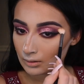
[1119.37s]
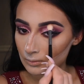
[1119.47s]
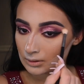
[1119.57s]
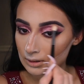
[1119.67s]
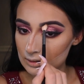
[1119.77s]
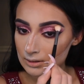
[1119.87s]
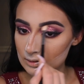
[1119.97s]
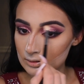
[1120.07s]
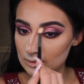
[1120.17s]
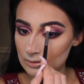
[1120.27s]
And what this
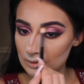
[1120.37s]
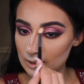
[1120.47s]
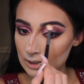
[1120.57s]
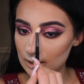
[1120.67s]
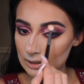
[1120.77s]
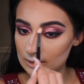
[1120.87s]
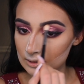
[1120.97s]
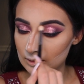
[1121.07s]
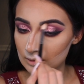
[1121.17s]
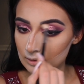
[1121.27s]
is doing is
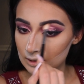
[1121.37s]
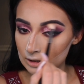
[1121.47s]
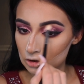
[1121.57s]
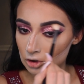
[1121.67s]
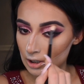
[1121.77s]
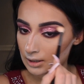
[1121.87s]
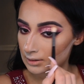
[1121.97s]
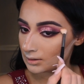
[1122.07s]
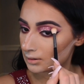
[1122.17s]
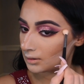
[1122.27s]
literally
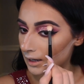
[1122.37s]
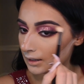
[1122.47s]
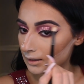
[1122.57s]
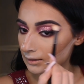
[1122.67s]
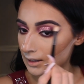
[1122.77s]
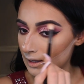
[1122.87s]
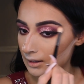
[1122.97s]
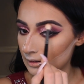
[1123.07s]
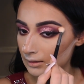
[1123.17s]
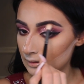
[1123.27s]
just adding
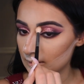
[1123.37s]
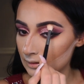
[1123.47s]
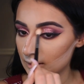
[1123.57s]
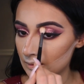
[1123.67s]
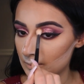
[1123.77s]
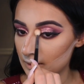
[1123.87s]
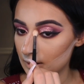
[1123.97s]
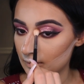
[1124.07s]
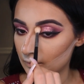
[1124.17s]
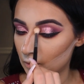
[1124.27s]
that little bit
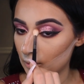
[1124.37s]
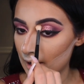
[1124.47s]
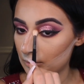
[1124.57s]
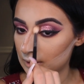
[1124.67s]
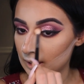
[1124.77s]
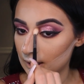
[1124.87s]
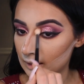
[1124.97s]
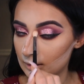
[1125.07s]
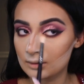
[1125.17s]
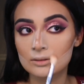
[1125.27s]
of
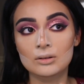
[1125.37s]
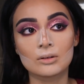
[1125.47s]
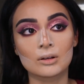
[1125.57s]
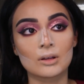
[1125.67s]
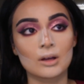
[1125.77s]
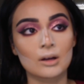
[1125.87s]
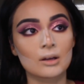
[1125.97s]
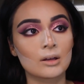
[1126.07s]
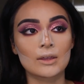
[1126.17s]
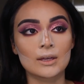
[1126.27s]
grounding to the look.
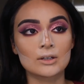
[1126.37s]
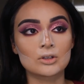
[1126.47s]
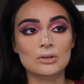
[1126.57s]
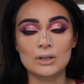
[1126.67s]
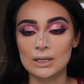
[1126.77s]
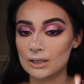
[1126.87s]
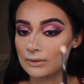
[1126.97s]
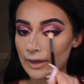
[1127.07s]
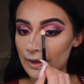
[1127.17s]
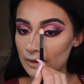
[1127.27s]
I think I just needed
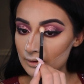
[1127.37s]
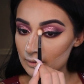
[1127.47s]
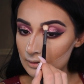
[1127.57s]
that.